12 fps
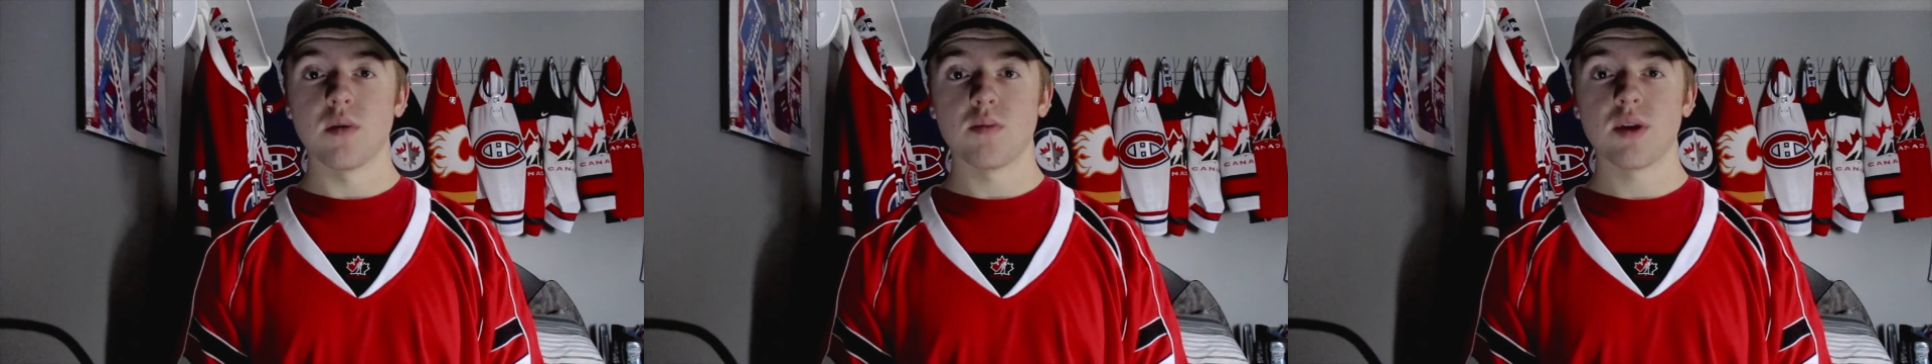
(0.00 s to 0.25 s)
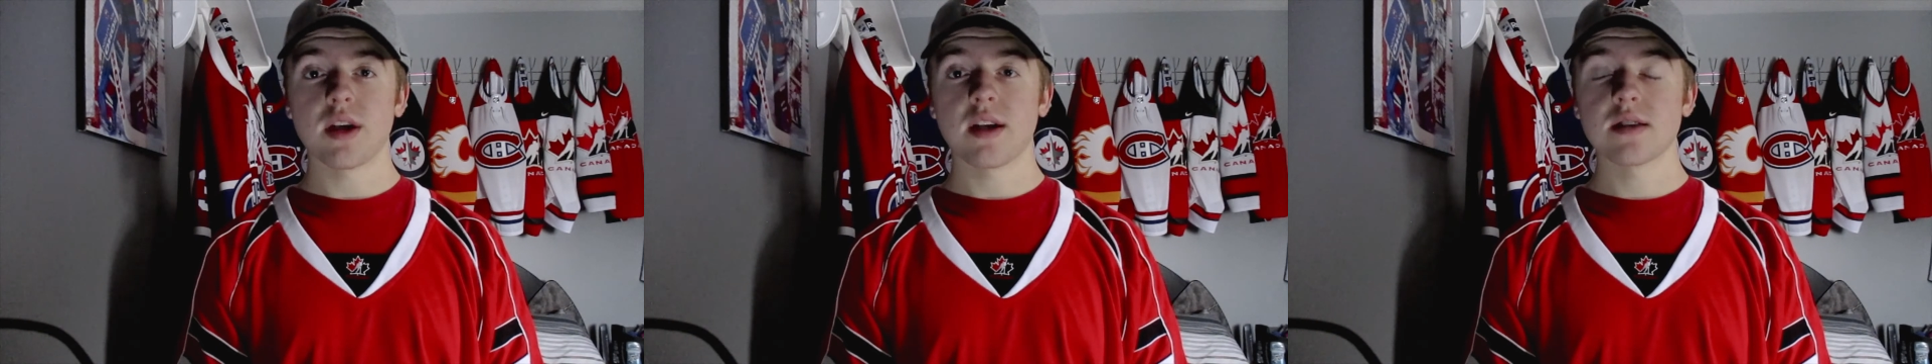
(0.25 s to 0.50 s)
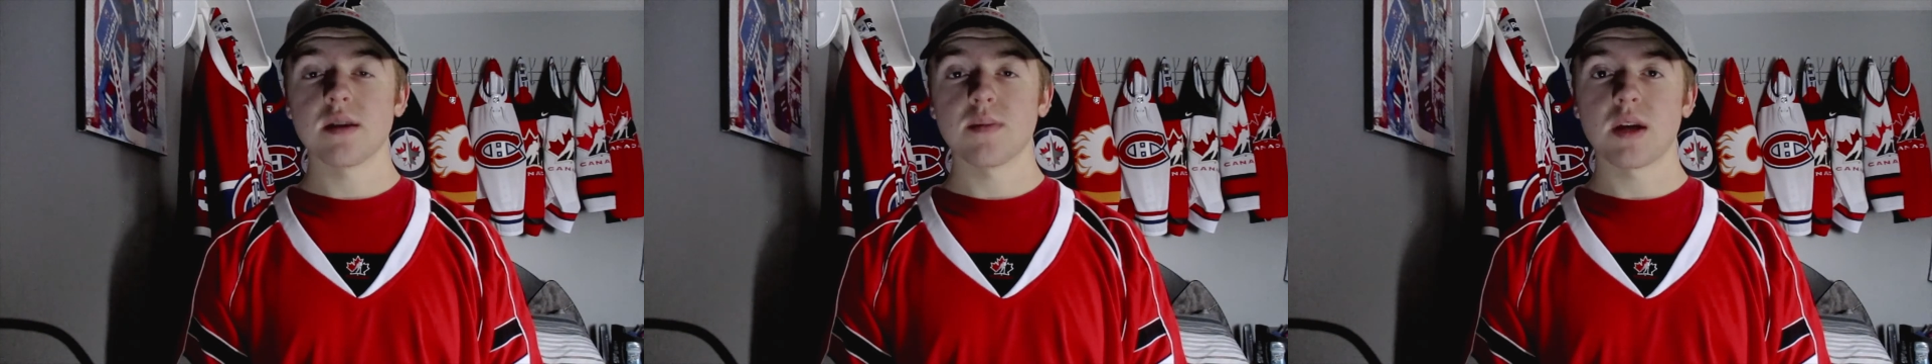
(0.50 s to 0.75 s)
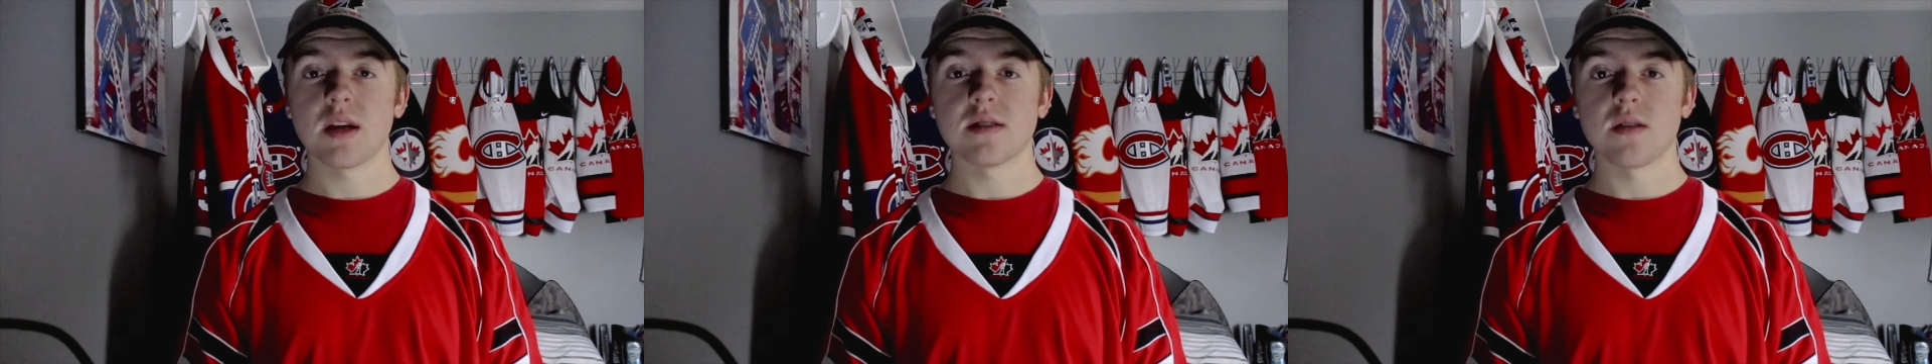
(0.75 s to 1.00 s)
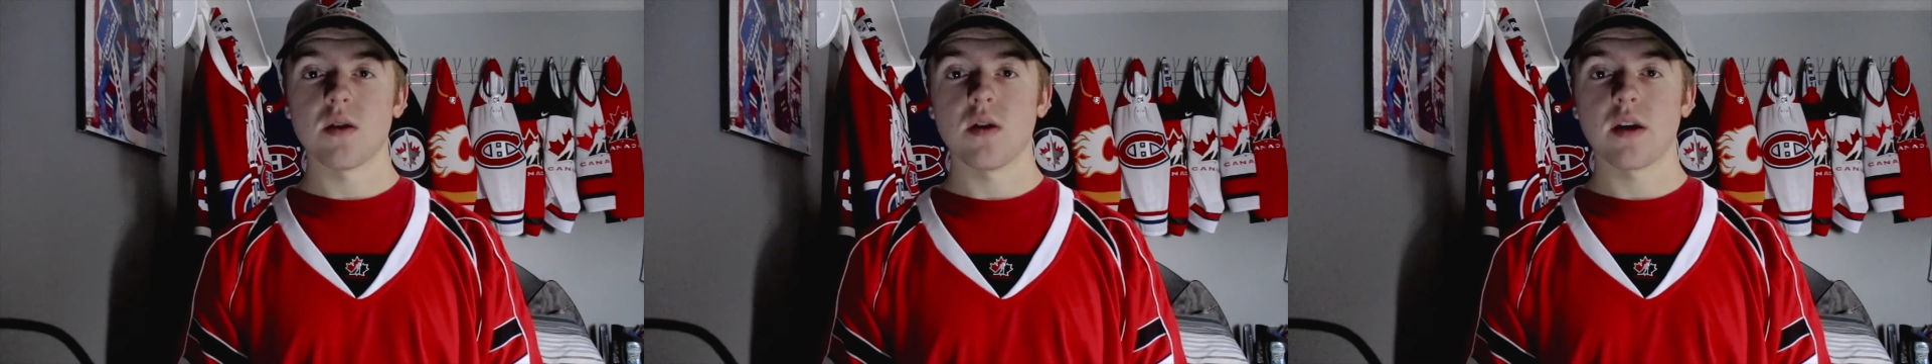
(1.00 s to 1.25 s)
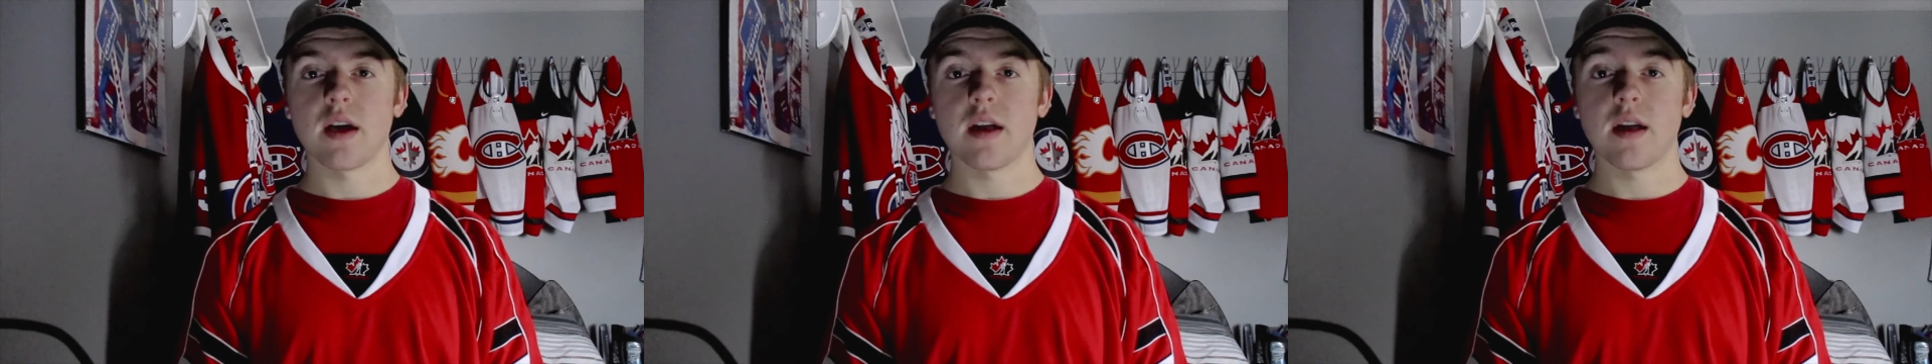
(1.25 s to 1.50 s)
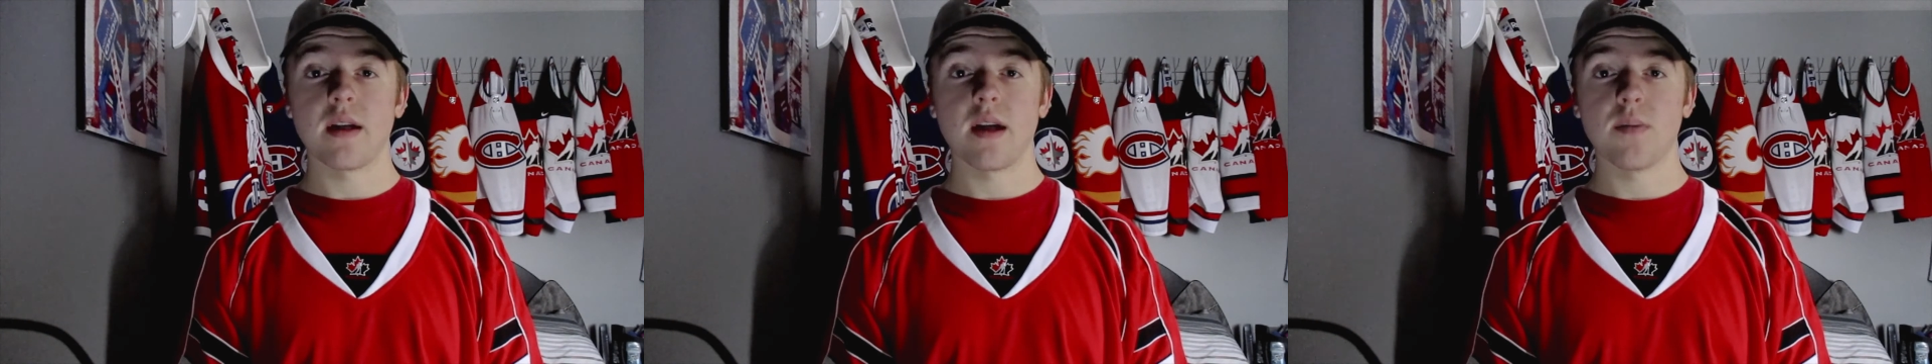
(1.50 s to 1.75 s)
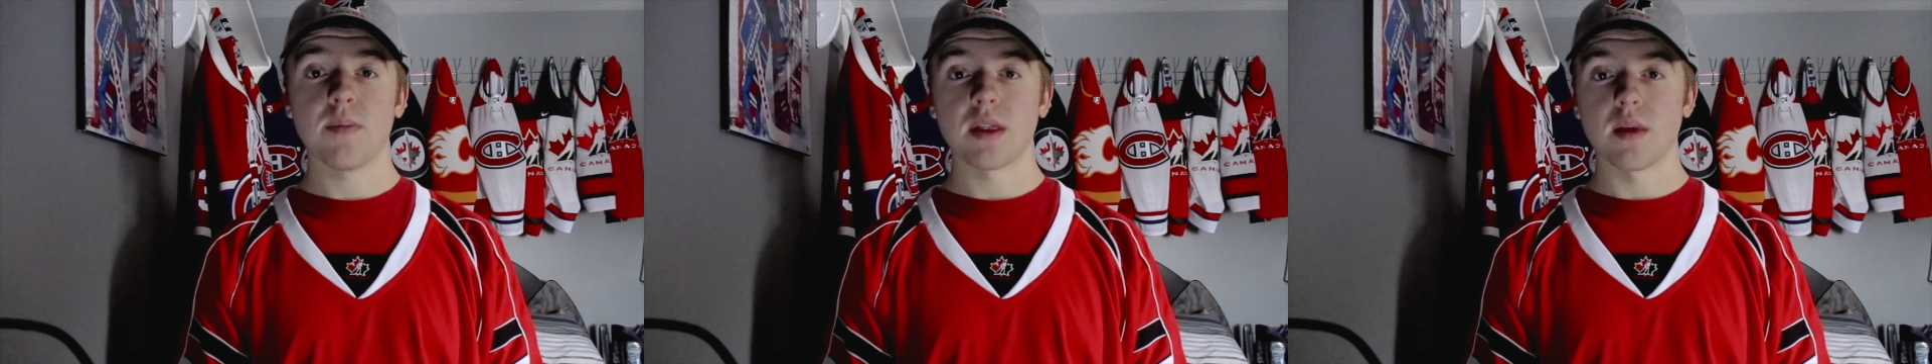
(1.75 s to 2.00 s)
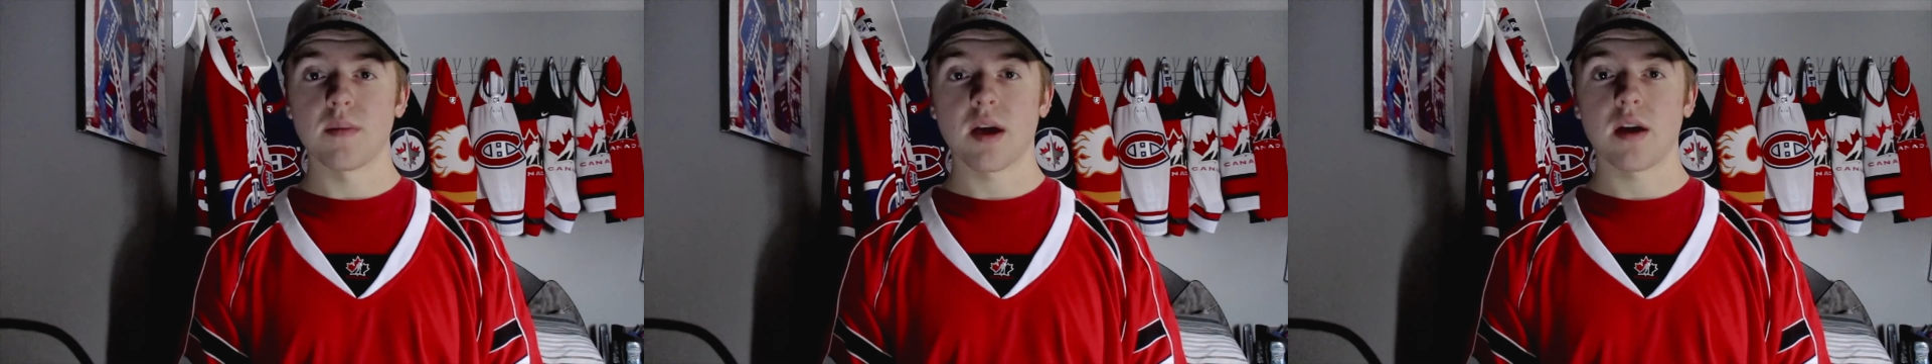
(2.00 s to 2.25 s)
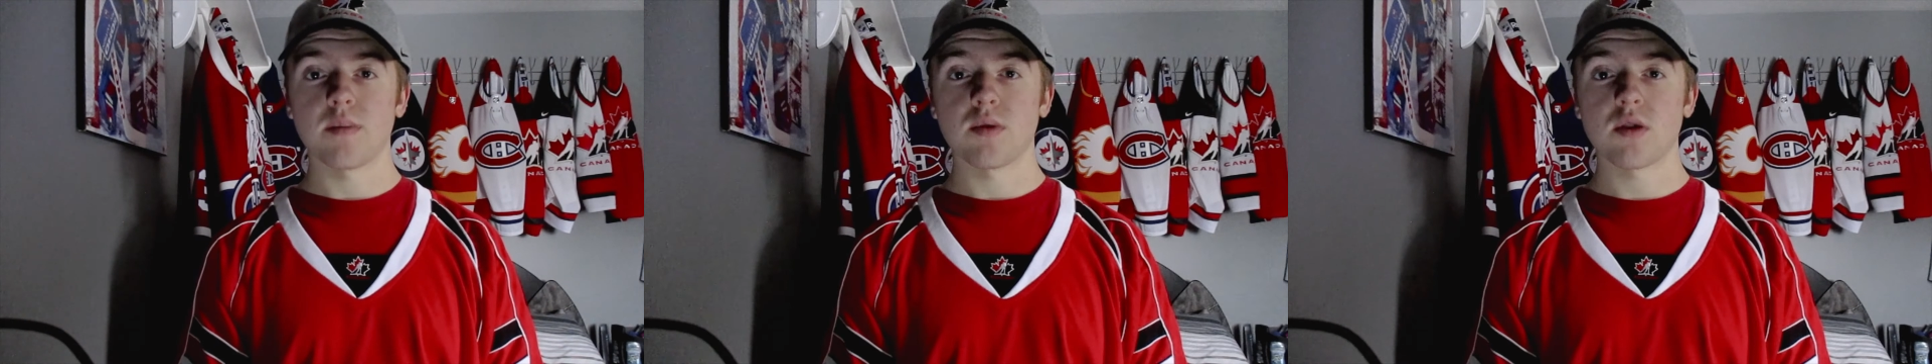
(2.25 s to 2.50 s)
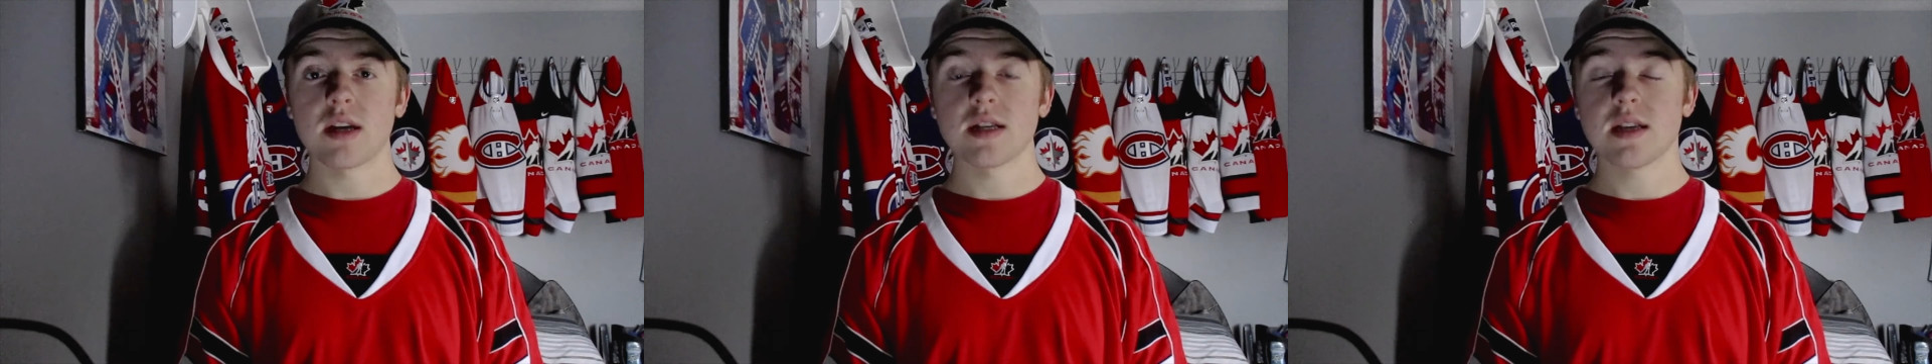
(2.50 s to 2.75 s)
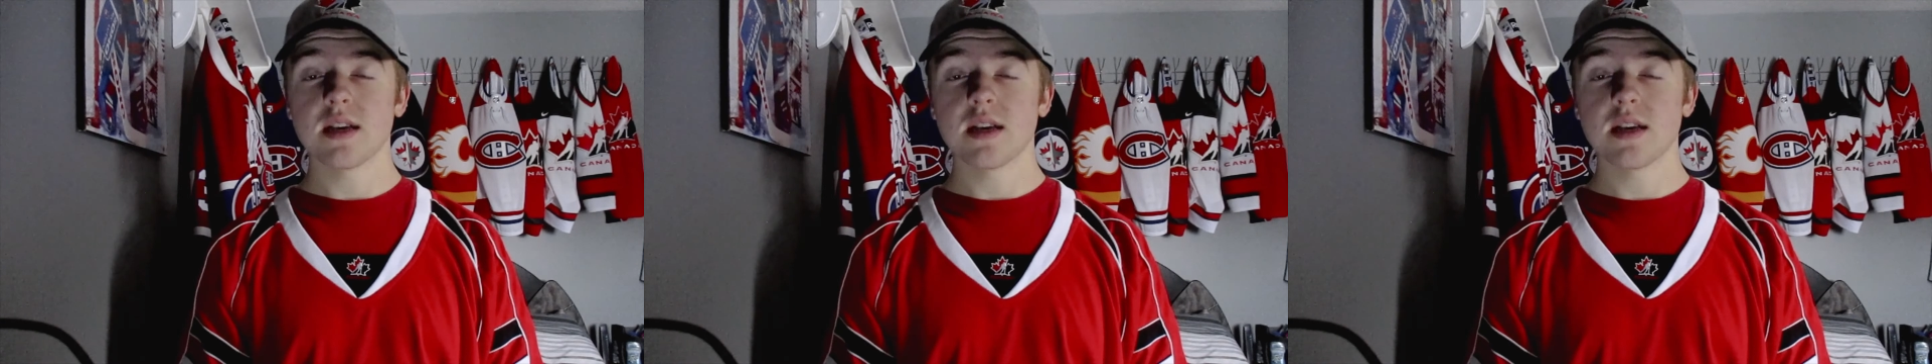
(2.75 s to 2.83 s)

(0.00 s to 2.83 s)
bringing some kids along and helping them kind of progress.